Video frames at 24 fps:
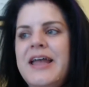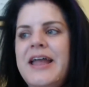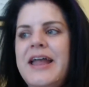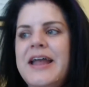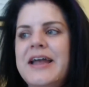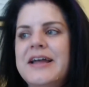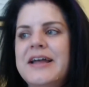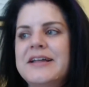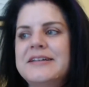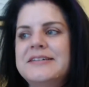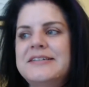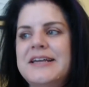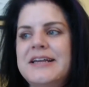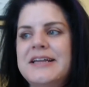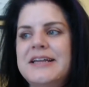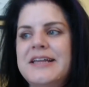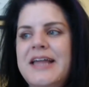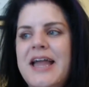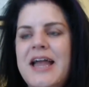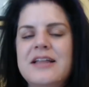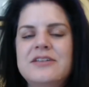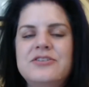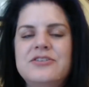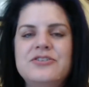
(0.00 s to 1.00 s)
And
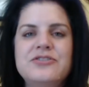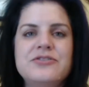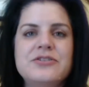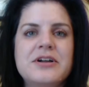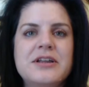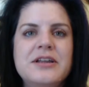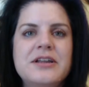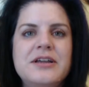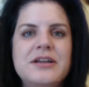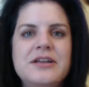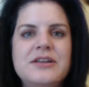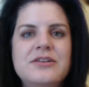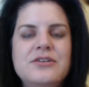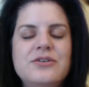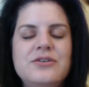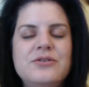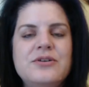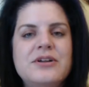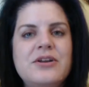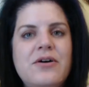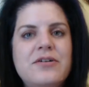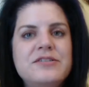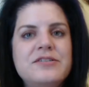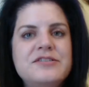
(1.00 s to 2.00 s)
again, you
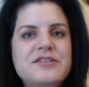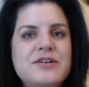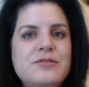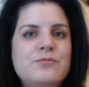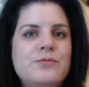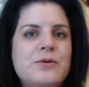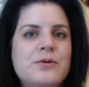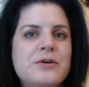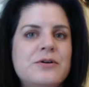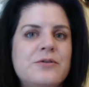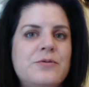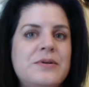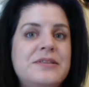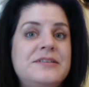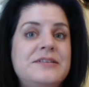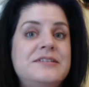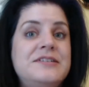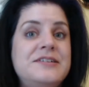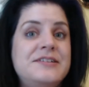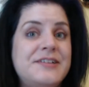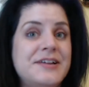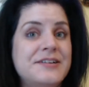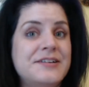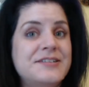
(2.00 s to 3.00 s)
can also work with
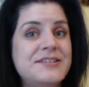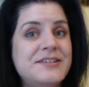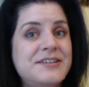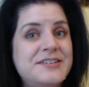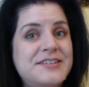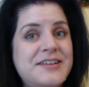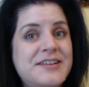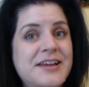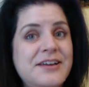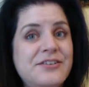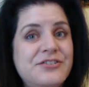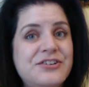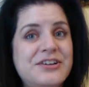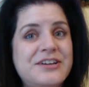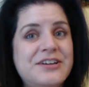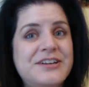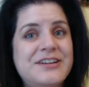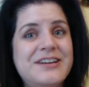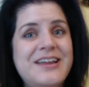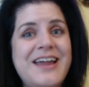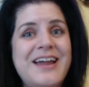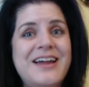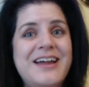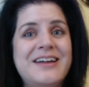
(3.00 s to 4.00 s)

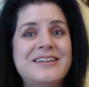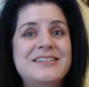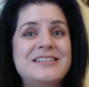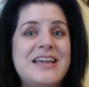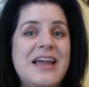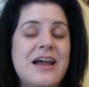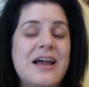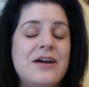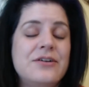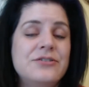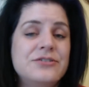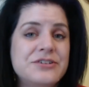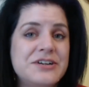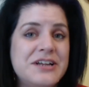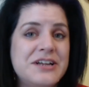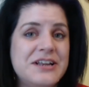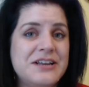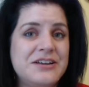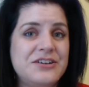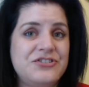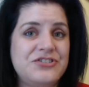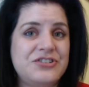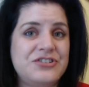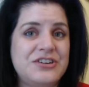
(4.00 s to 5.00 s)
desensitization and counter
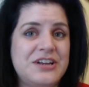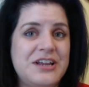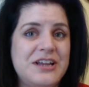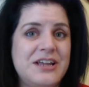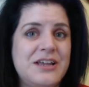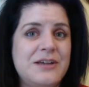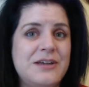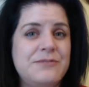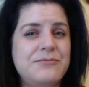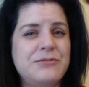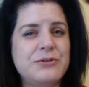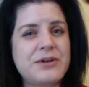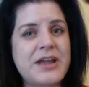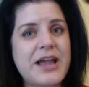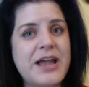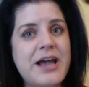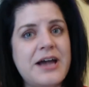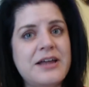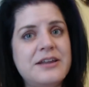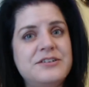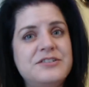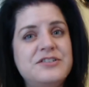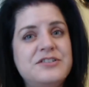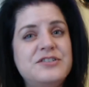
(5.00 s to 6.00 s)
conditioning if your
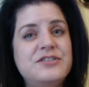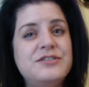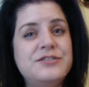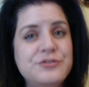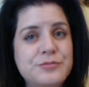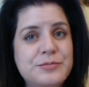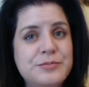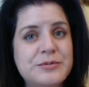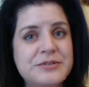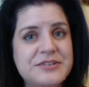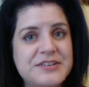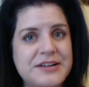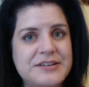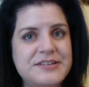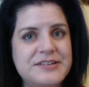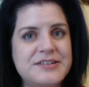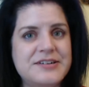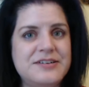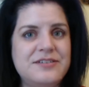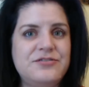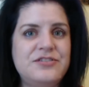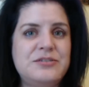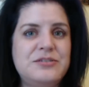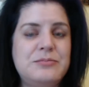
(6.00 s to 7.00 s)
cat is super
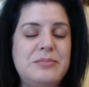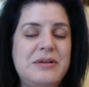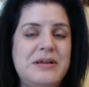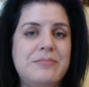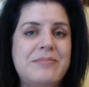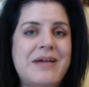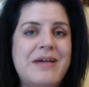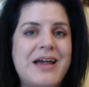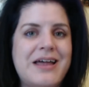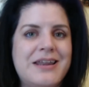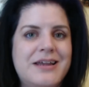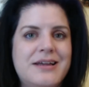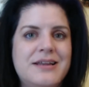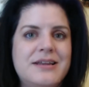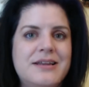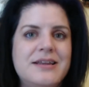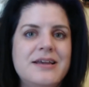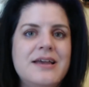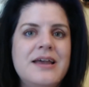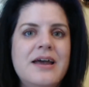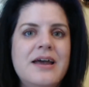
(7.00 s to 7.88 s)
sensitive to being petted.